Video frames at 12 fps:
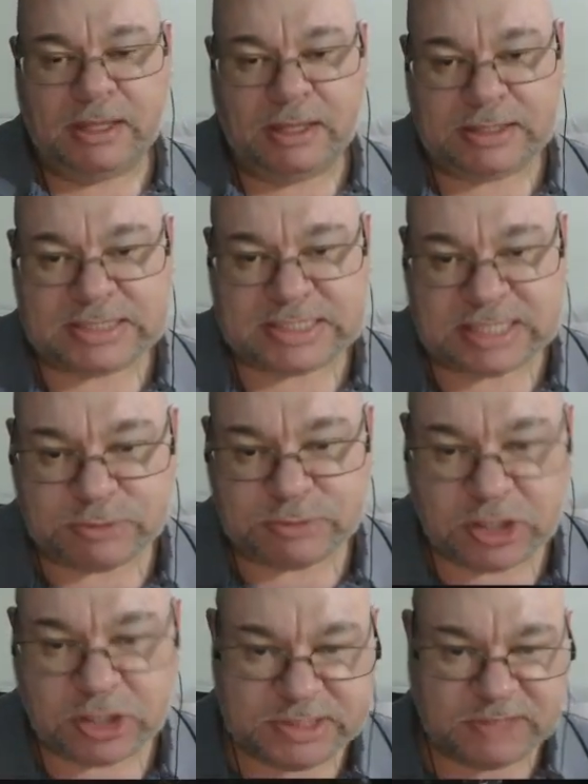
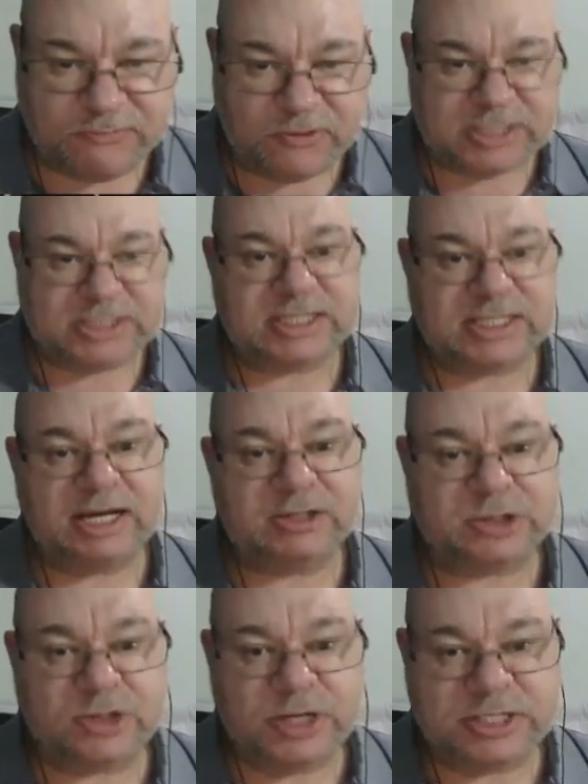sometimes if I start
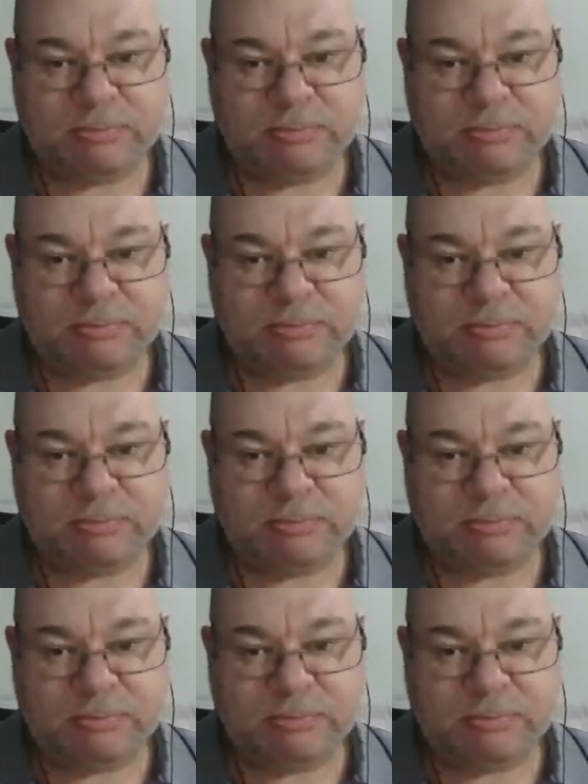trying to